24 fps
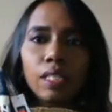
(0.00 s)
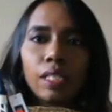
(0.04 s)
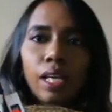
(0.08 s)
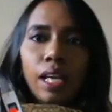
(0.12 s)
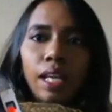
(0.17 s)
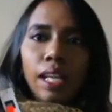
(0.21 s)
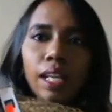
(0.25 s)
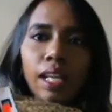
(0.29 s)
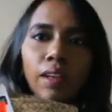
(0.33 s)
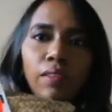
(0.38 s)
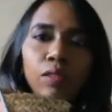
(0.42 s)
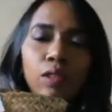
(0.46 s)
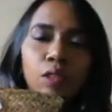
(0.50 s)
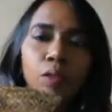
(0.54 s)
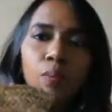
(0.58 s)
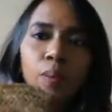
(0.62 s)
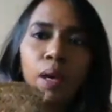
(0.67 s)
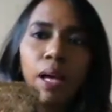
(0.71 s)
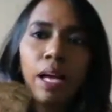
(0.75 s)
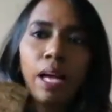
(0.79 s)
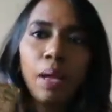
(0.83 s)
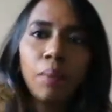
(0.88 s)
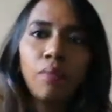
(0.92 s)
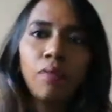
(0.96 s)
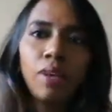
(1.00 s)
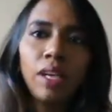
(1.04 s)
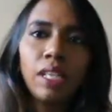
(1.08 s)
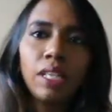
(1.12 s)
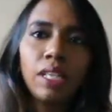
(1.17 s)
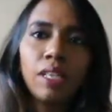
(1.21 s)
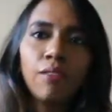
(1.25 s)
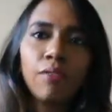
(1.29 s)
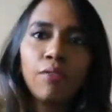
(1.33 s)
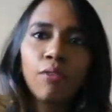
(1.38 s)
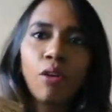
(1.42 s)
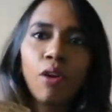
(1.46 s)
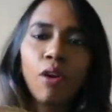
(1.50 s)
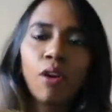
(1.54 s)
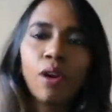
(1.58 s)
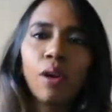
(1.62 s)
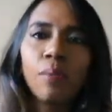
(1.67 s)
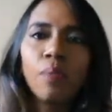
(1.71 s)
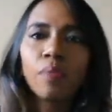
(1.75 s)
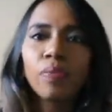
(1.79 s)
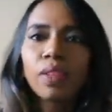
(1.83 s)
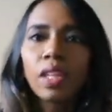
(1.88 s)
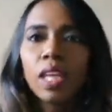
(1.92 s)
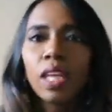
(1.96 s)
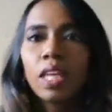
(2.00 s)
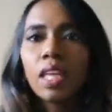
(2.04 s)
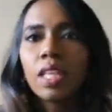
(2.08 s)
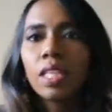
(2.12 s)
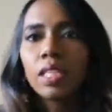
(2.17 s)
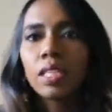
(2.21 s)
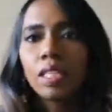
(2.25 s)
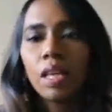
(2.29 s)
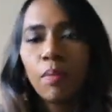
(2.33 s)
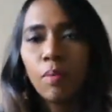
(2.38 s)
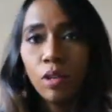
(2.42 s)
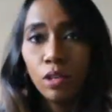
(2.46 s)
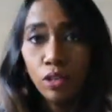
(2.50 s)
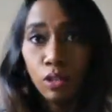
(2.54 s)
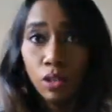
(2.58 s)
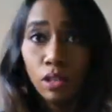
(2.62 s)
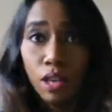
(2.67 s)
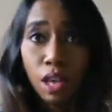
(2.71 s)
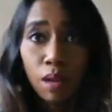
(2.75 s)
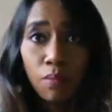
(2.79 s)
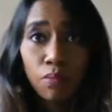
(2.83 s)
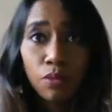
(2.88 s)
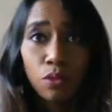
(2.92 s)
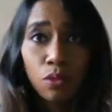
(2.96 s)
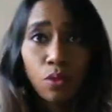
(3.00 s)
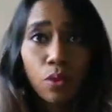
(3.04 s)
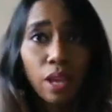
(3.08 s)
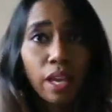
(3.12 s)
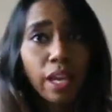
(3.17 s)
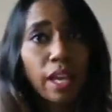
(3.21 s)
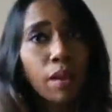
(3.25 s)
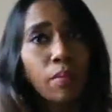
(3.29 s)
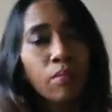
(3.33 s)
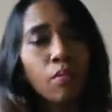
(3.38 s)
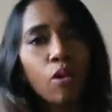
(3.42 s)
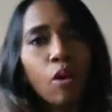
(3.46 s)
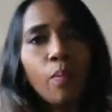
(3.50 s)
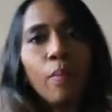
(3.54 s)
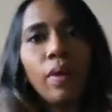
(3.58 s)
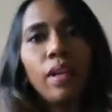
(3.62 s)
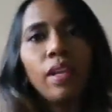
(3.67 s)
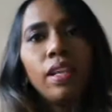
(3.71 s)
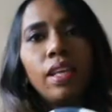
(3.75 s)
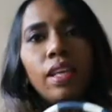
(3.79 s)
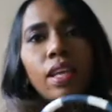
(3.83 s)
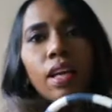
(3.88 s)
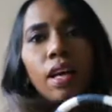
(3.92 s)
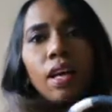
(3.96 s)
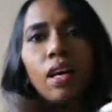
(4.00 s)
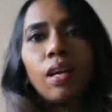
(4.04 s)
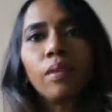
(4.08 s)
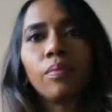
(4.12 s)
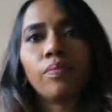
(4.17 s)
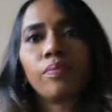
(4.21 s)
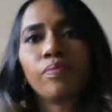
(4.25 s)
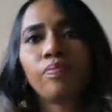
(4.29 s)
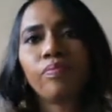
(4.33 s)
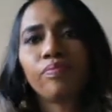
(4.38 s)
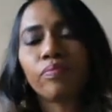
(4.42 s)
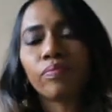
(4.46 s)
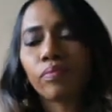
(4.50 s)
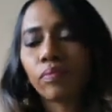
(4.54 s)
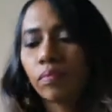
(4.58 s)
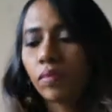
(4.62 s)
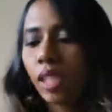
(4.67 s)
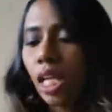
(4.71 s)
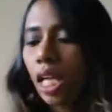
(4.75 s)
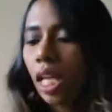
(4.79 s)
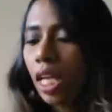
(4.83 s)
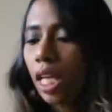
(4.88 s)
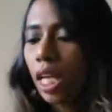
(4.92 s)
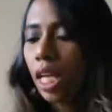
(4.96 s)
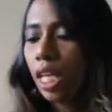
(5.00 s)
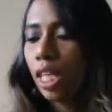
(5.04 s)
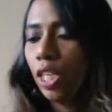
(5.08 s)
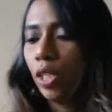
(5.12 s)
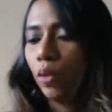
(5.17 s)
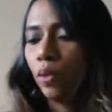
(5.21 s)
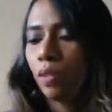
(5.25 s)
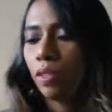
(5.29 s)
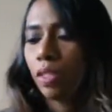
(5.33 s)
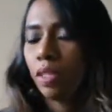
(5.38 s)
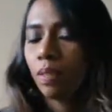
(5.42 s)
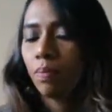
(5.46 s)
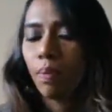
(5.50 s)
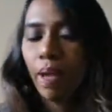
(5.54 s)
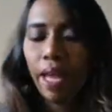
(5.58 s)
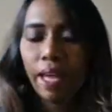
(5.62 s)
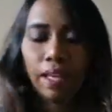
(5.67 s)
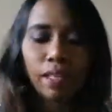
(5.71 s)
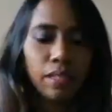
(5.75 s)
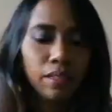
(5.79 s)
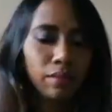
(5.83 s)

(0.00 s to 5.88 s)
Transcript: I love this bag. I'm waiting for summer to come so I can properly use this bag.